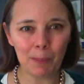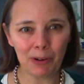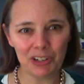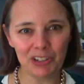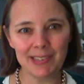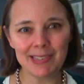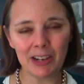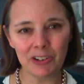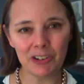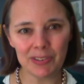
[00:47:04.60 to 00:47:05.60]
operations
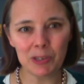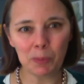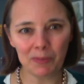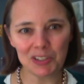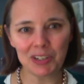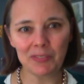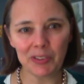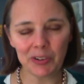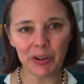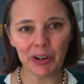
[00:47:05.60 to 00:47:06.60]
under the supervision of
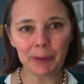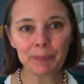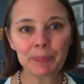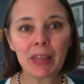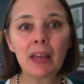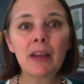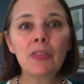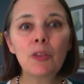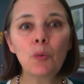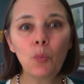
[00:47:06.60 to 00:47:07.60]
the clerk.
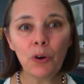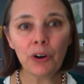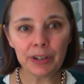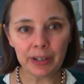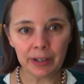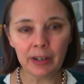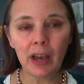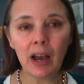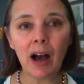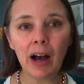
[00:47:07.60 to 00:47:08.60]
The warden
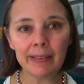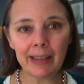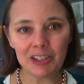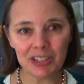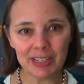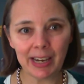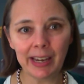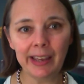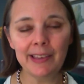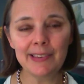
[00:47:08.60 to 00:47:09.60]
on election
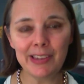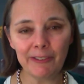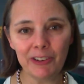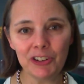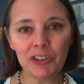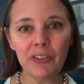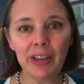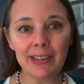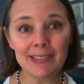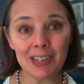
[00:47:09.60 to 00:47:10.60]
day is the official
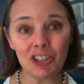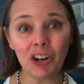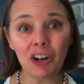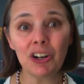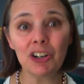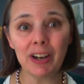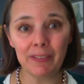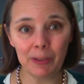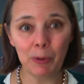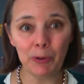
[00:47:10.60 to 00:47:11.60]
that is in charge
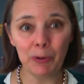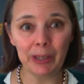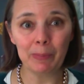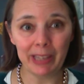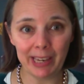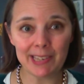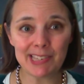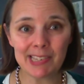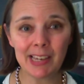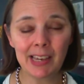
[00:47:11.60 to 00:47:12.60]
of the polling
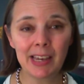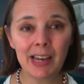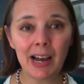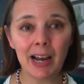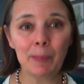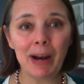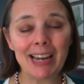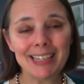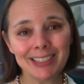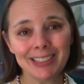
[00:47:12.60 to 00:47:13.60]
place.
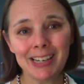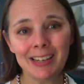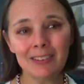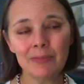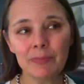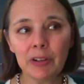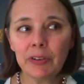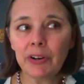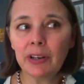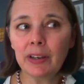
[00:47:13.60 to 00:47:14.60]
Ideally, the
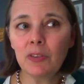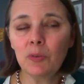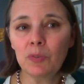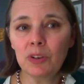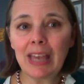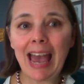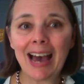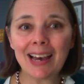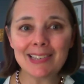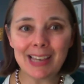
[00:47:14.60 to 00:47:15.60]
clerk
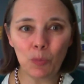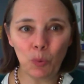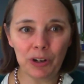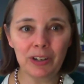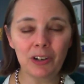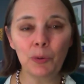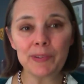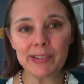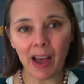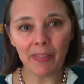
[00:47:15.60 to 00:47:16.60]
has a warden who
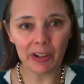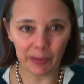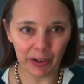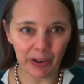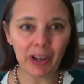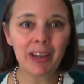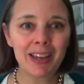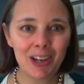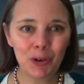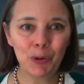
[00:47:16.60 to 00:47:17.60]
is not the clerk,
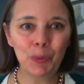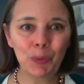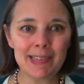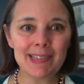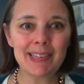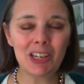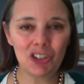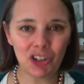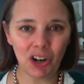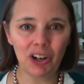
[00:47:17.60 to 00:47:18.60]
who is in
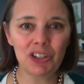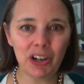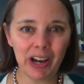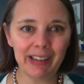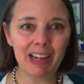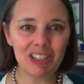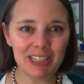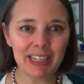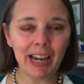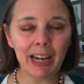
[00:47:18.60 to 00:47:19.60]
charge on
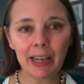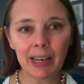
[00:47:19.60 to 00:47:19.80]
election day.